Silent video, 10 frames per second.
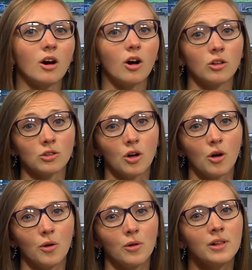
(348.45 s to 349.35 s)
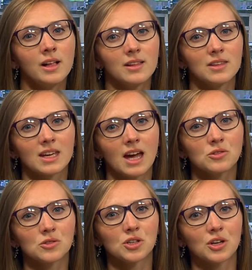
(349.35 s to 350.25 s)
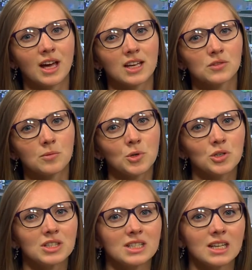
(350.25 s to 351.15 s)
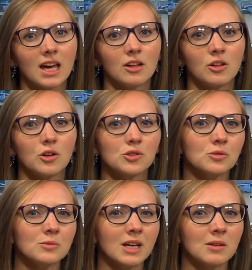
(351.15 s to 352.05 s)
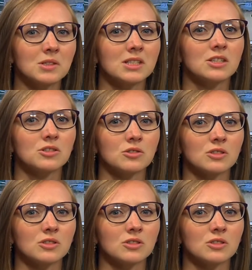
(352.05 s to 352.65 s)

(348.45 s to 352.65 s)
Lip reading: On the whole, the accounts return asks for more detail or sometimes additional